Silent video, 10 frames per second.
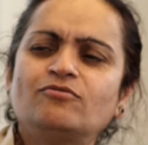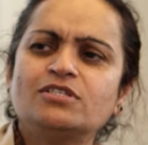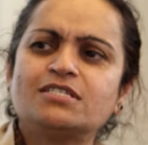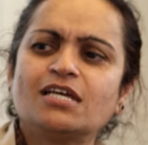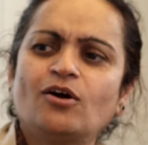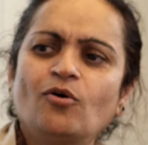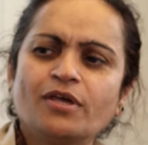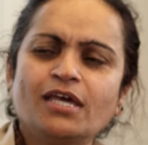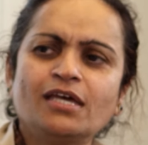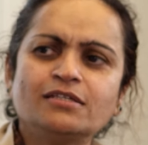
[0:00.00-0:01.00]
will say,
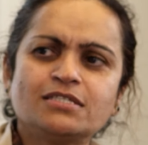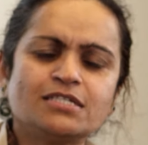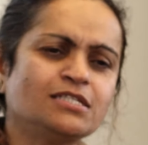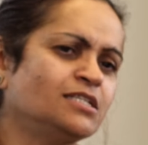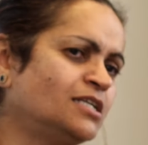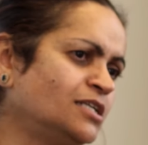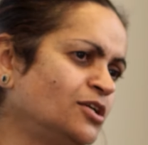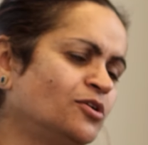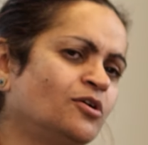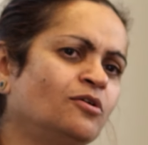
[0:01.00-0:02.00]
okay,
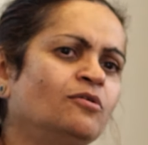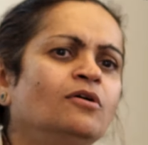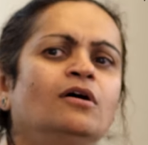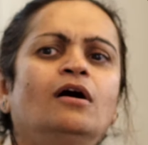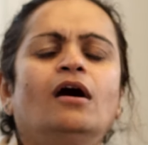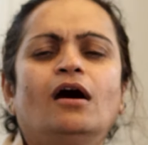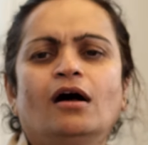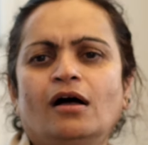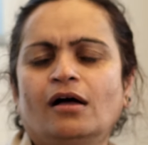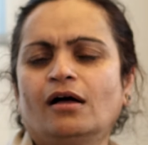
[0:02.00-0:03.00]
Satinder,
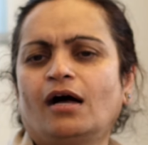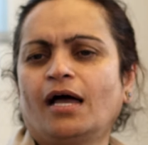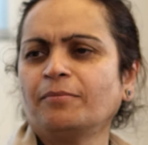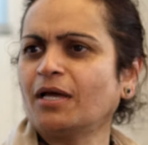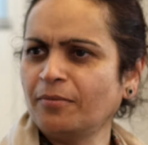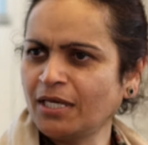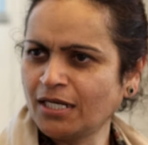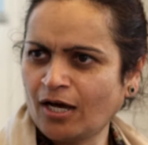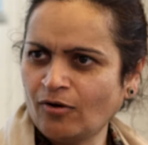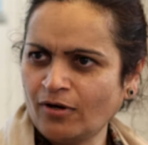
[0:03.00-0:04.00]
I'm coming
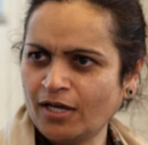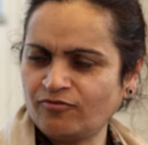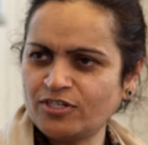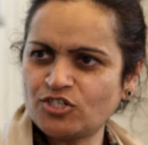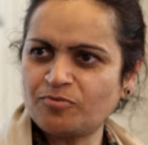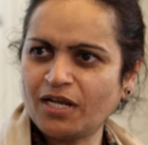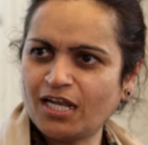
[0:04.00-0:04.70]
now. I finished my